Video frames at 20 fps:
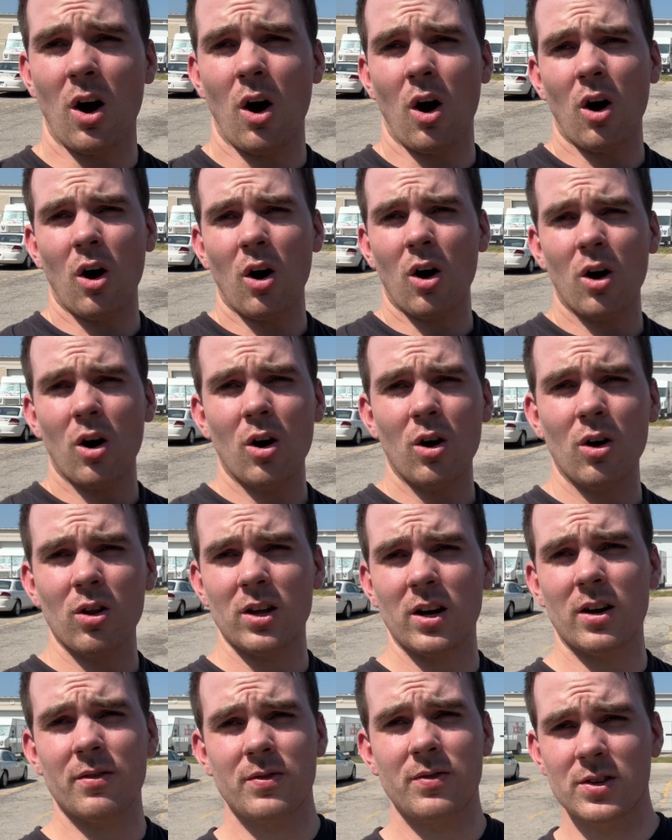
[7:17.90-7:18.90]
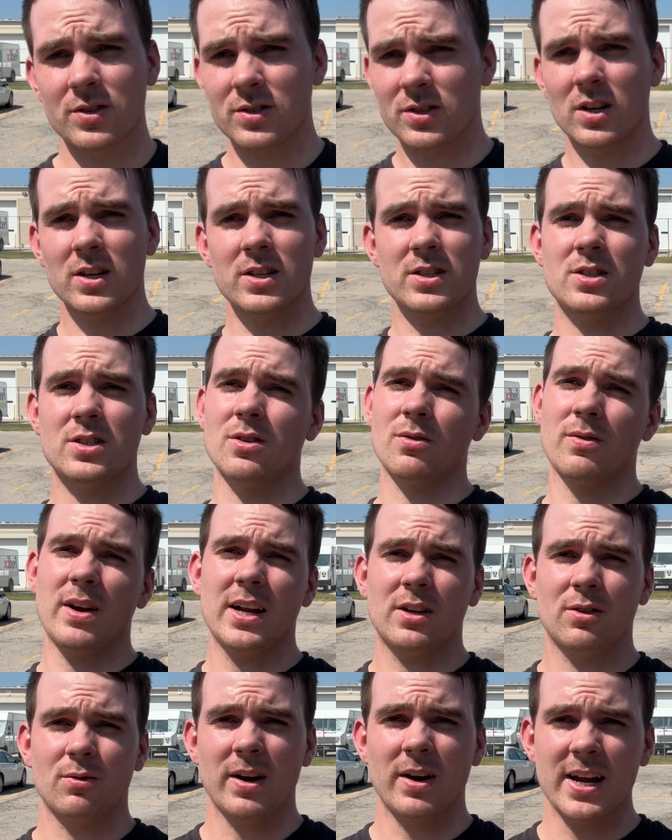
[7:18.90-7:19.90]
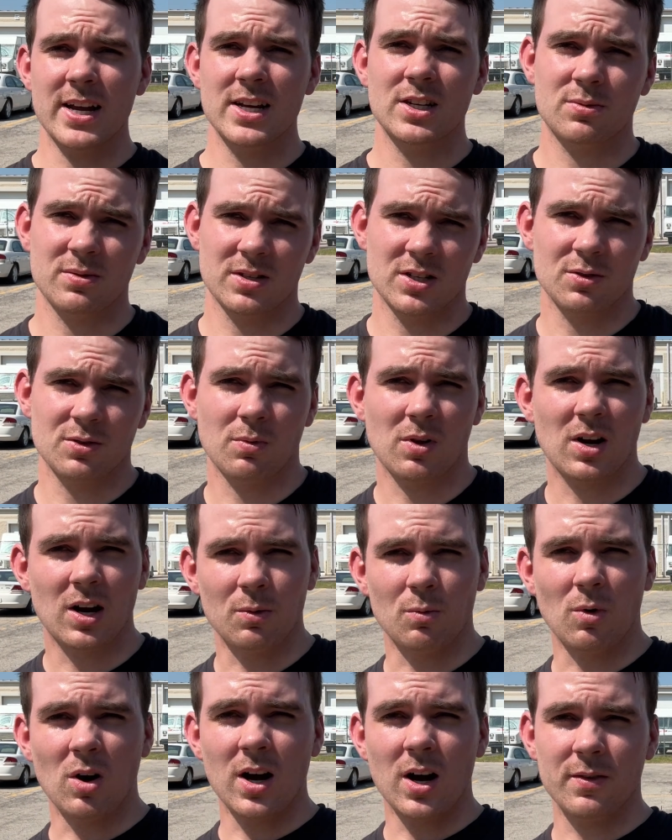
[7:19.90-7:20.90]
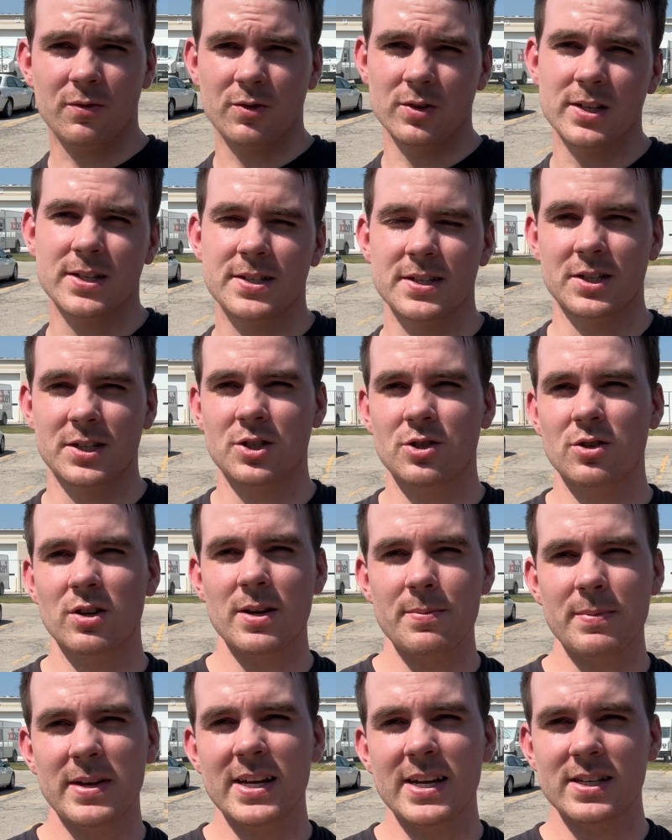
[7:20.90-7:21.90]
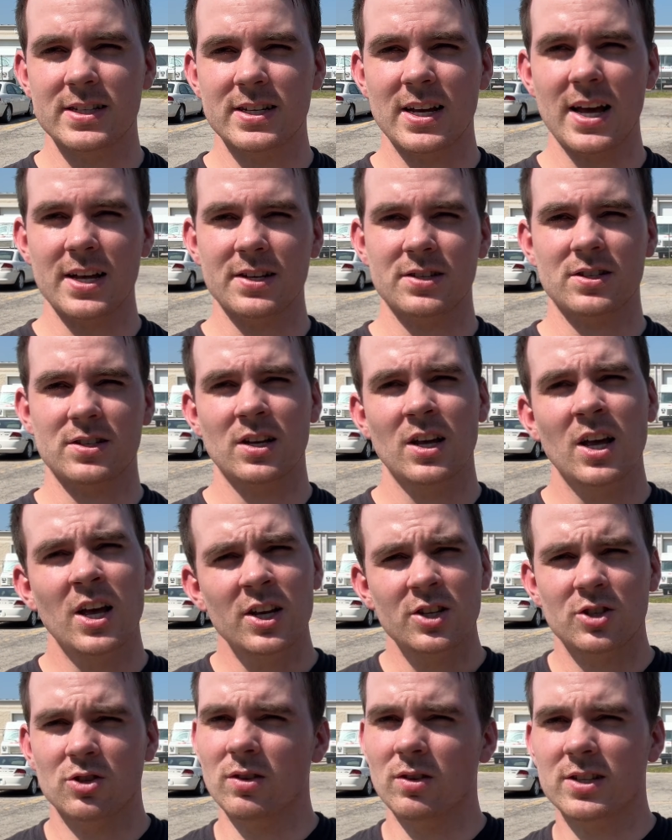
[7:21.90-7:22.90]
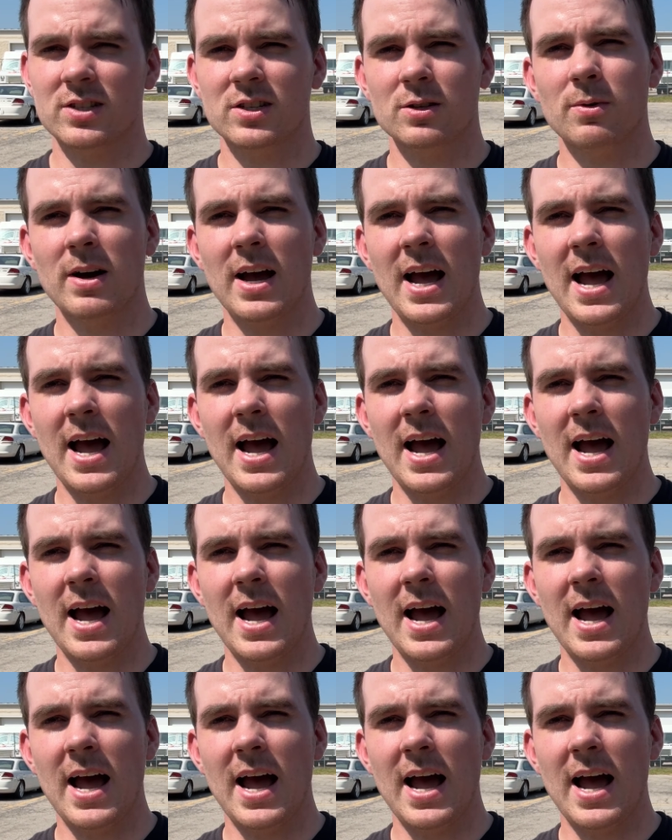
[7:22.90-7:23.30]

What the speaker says: all of the sun's direct rays, which is what I want for this extreme heat test. So let's see what